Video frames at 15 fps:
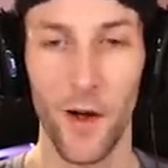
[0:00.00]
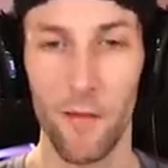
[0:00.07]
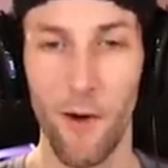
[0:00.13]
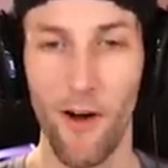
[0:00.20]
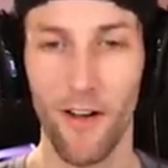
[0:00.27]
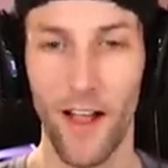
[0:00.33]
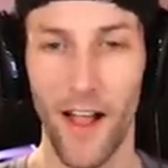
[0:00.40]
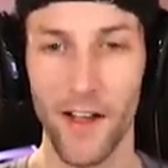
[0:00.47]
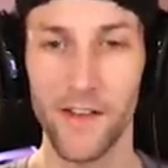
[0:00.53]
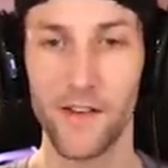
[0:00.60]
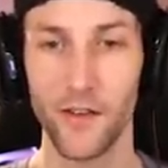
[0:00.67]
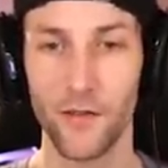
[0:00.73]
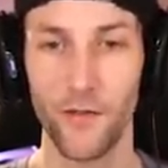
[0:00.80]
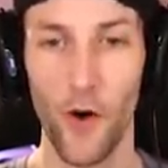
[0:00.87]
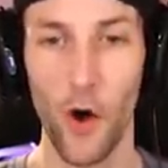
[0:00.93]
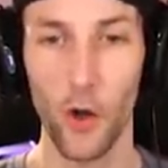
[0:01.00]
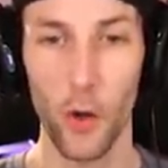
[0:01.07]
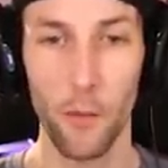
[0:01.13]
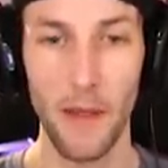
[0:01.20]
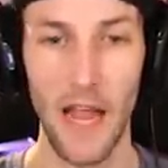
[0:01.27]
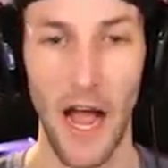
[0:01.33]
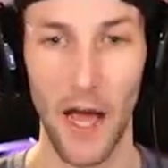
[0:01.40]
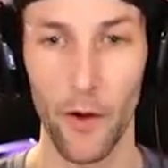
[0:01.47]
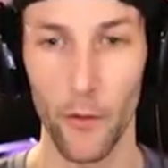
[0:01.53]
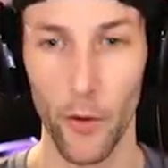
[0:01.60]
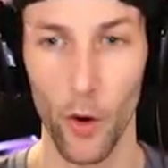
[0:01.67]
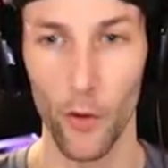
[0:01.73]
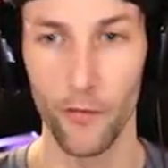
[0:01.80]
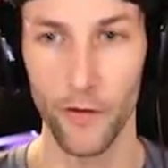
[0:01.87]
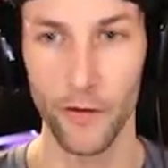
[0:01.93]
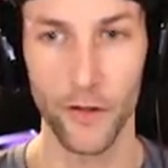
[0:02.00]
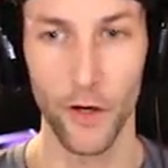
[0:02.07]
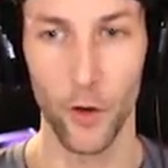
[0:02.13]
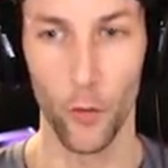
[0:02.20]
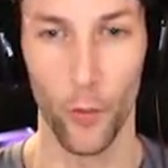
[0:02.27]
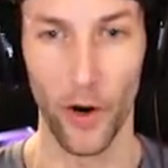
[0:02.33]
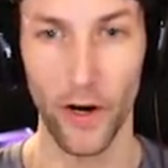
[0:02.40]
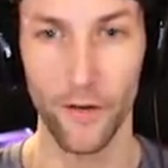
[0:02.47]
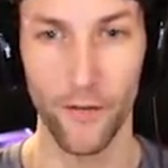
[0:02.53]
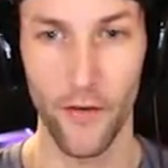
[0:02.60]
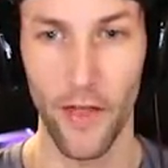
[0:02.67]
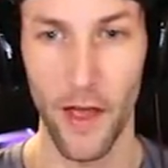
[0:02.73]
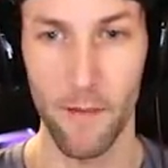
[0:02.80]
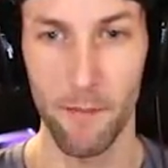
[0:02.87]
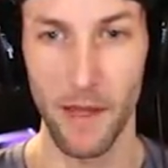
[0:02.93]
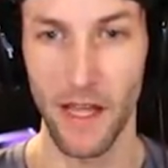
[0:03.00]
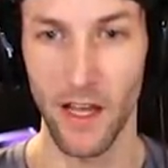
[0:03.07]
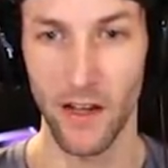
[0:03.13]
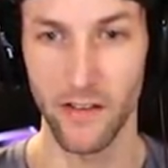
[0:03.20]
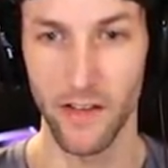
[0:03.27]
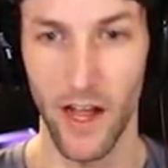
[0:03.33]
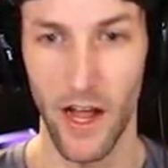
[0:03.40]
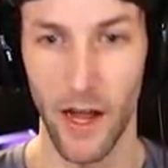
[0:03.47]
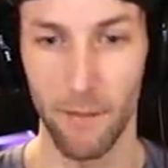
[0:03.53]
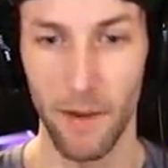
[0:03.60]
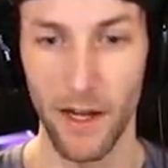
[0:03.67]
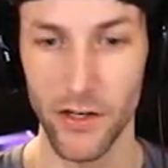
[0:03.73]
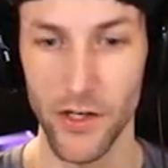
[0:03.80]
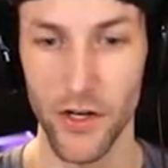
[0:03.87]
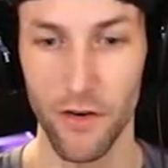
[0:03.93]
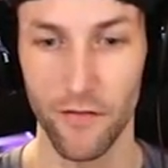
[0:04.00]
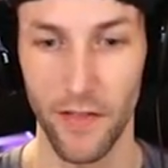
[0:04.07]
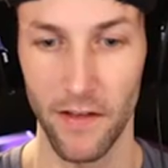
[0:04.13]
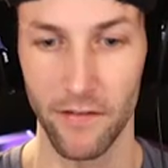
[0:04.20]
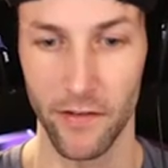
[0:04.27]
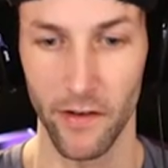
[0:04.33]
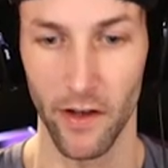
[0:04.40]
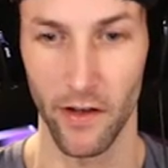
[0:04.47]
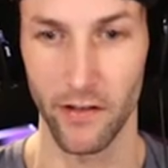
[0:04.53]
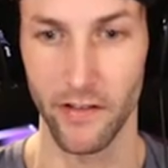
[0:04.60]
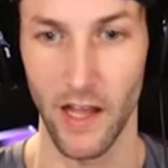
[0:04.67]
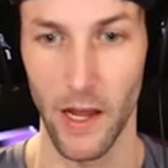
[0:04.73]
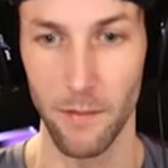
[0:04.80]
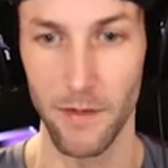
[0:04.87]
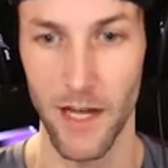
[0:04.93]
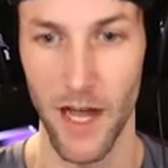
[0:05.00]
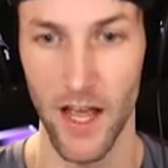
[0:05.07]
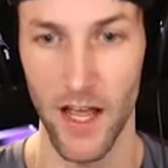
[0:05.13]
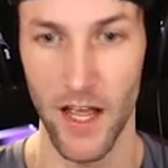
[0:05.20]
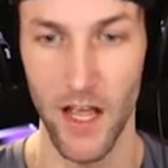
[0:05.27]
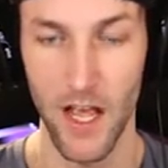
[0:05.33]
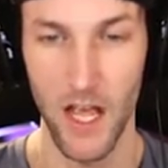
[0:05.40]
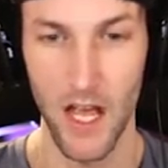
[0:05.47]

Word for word: Come on, guys, just follow me. I don't know if it's gonna work for them, because I'm not sure if they've escaped yet.